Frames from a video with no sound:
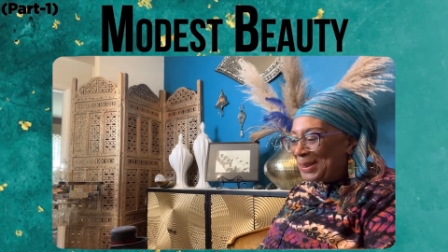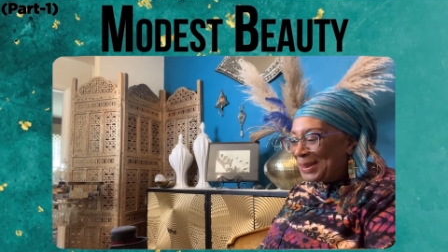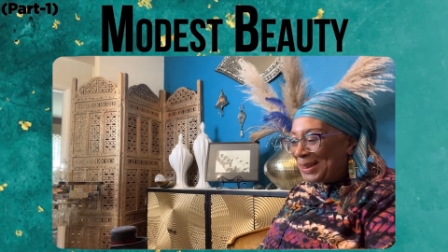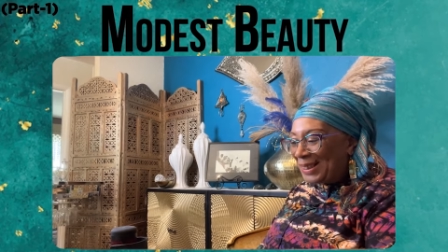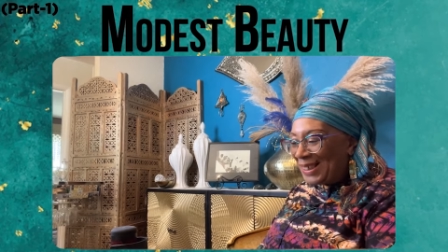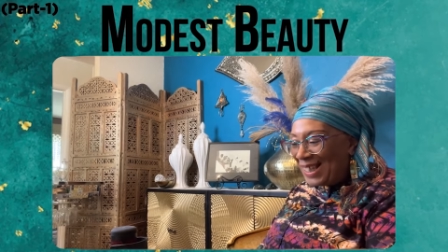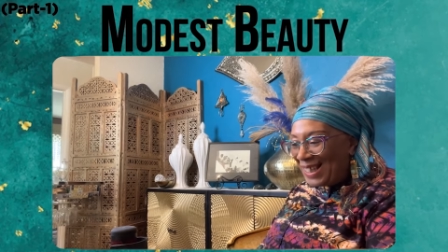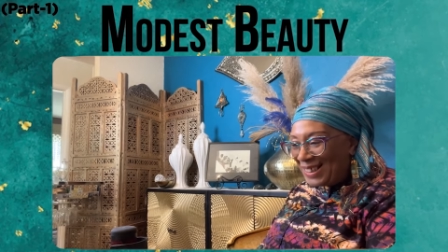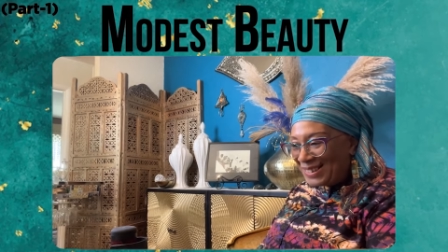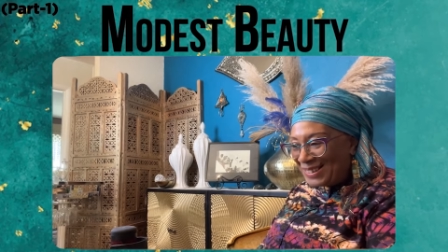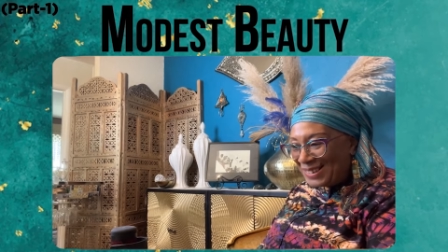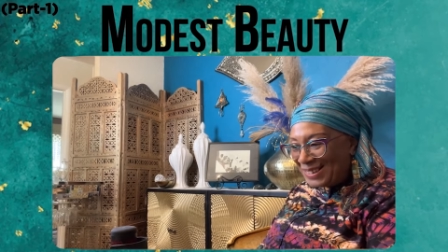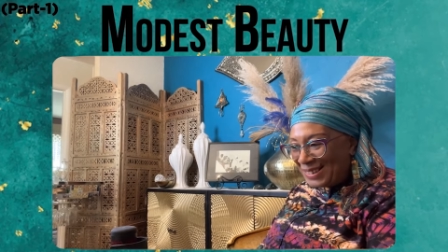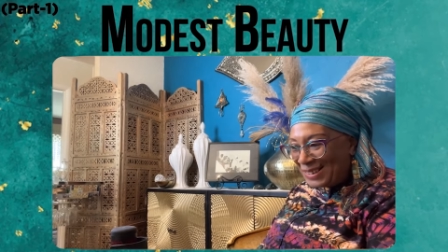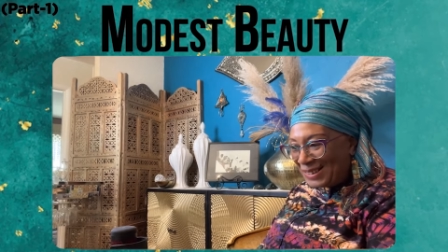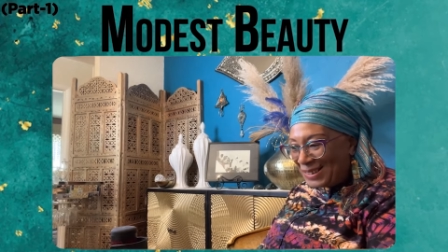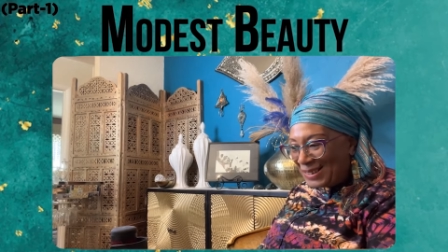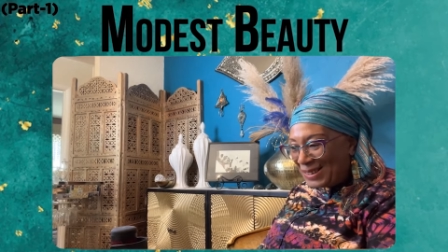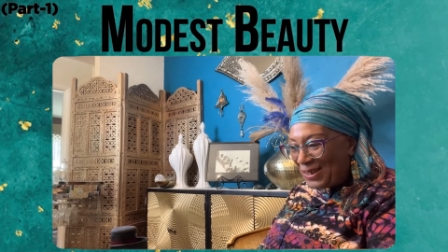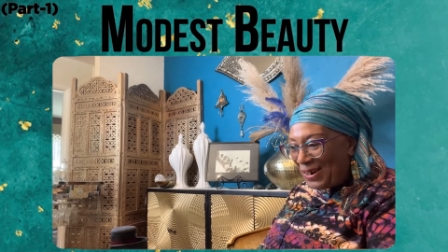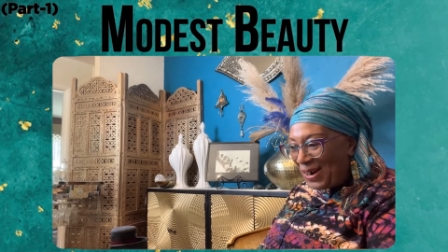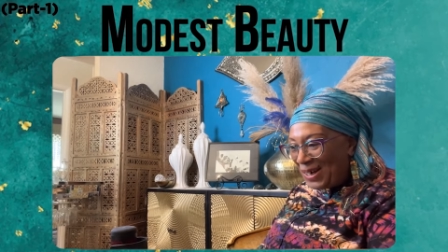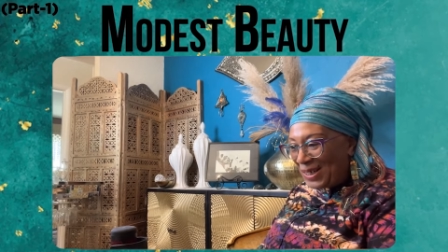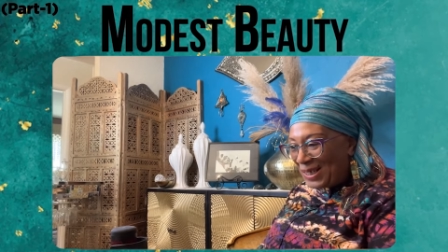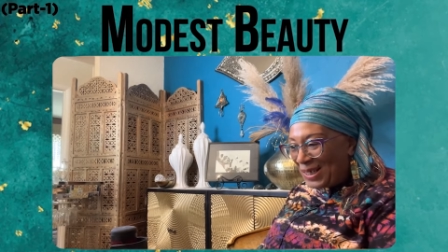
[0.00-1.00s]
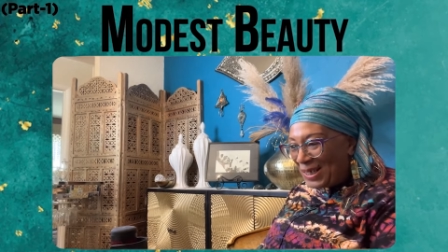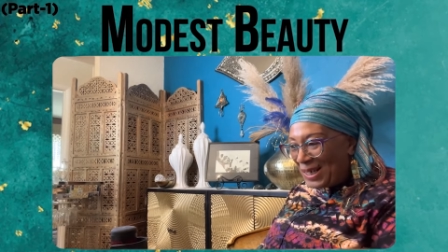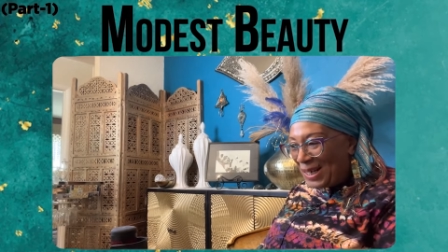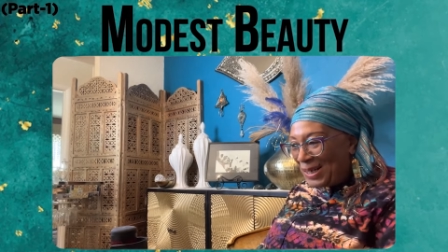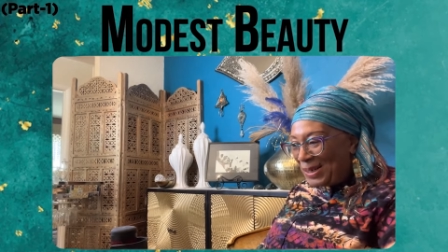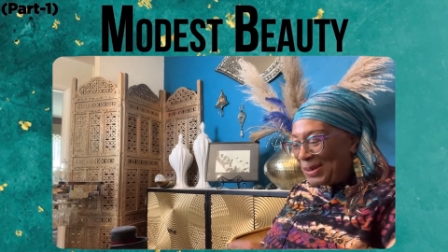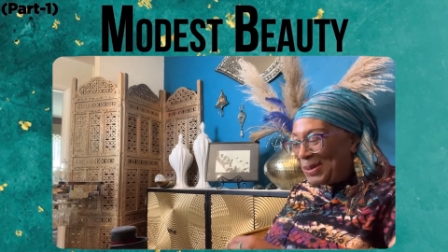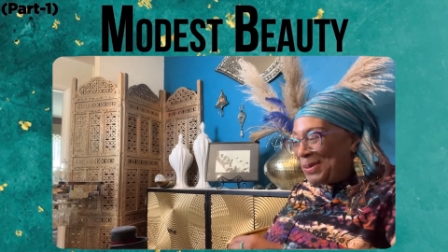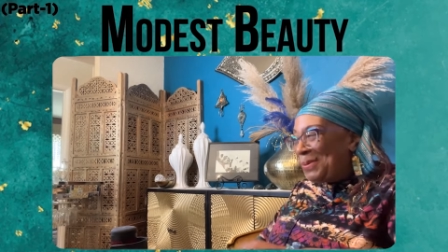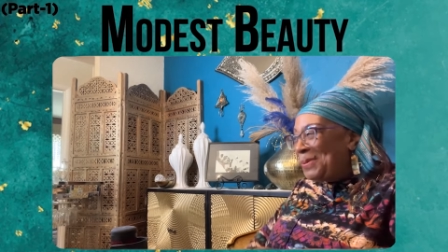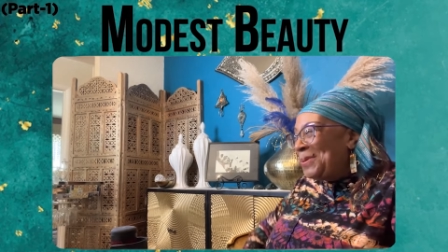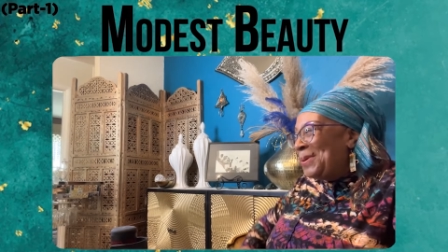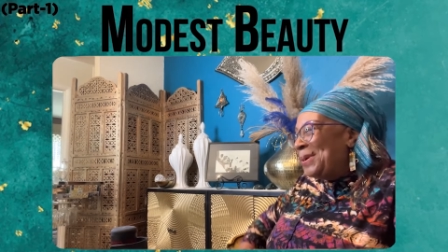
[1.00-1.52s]
classes started at
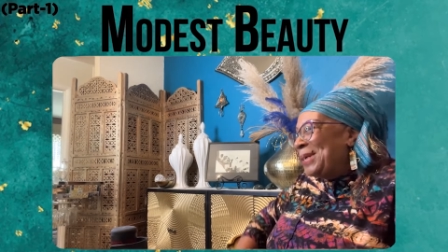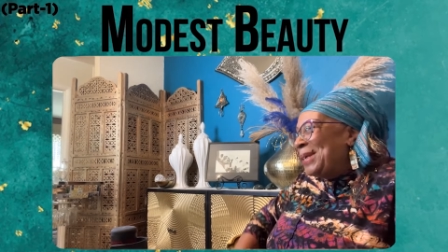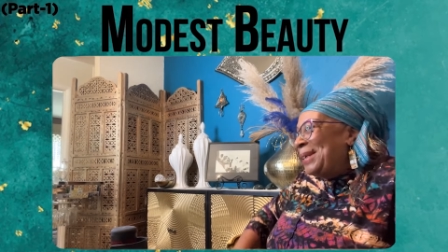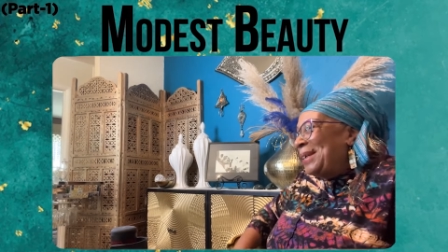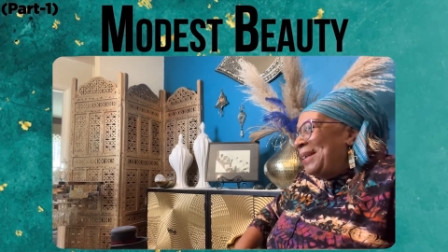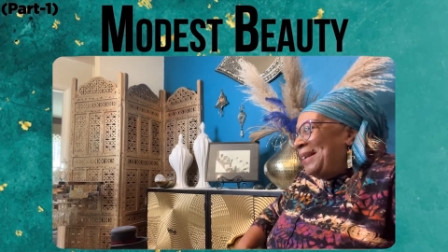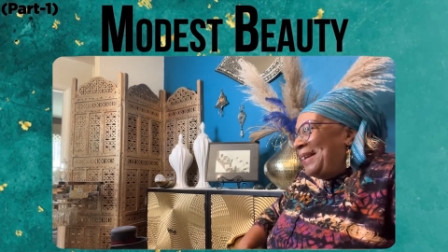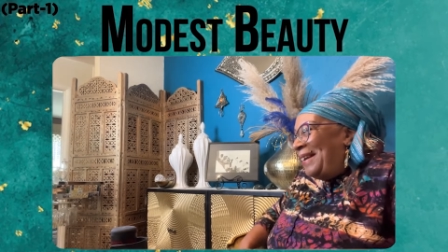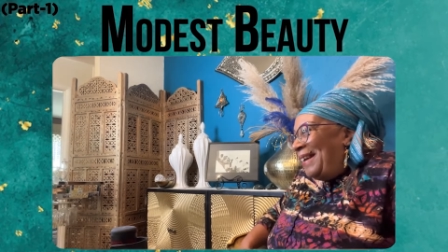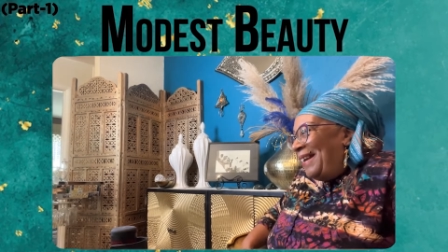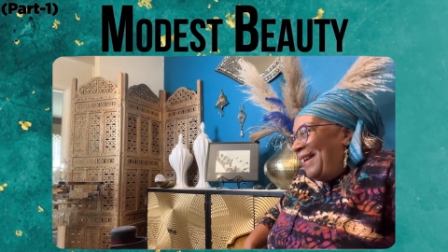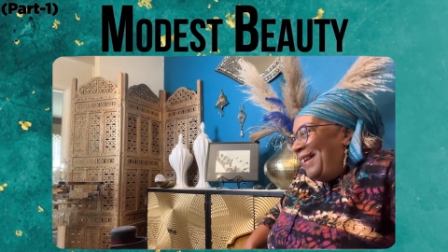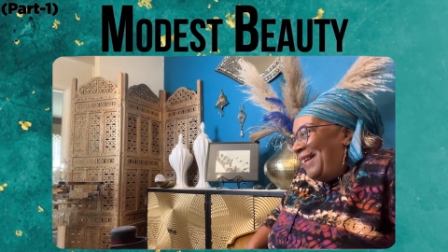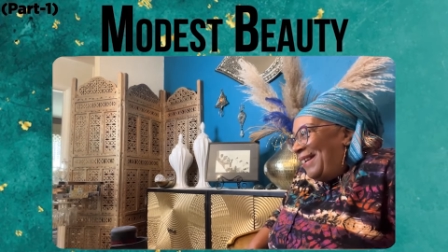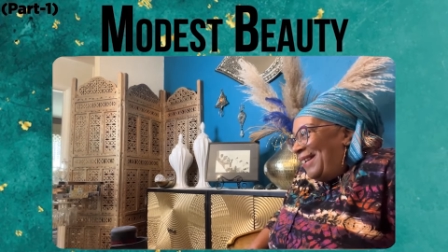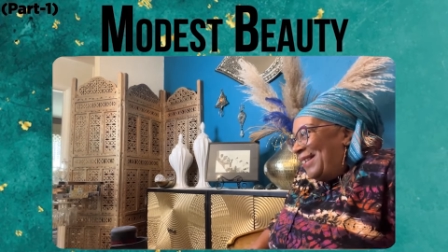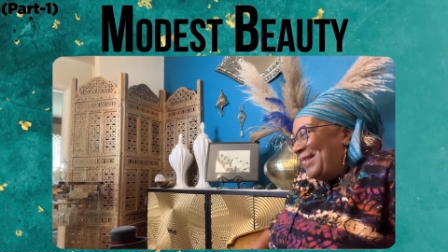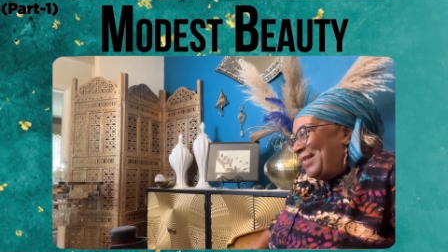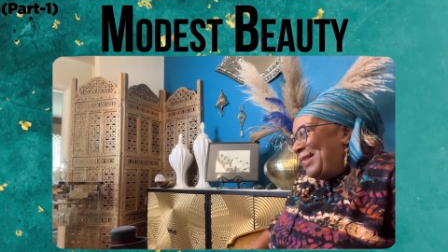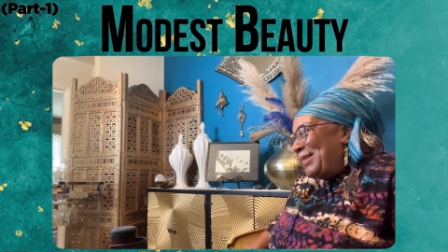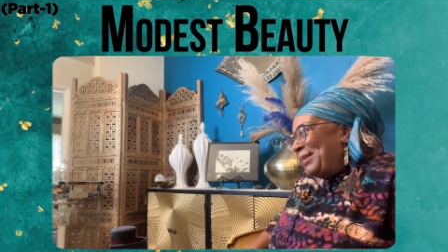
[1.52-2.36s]
a quarter to eight.